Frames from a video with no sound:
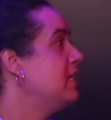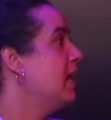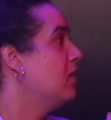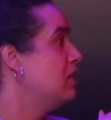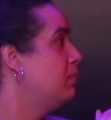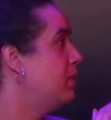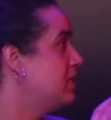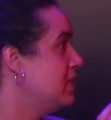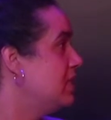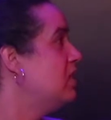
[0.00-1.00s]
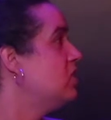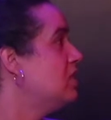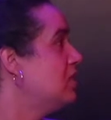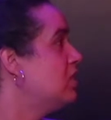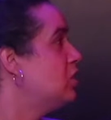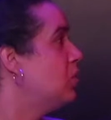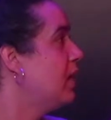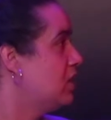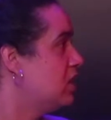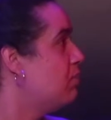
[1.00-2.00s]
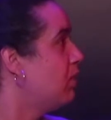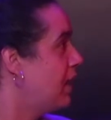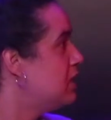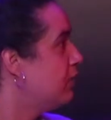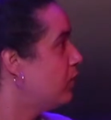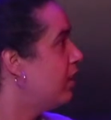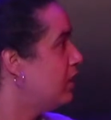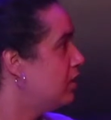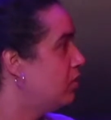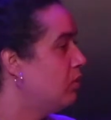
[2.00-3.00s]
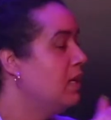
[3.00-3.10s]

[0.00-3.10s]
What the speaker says: how she puts intentions into it, how she prays for it, you know?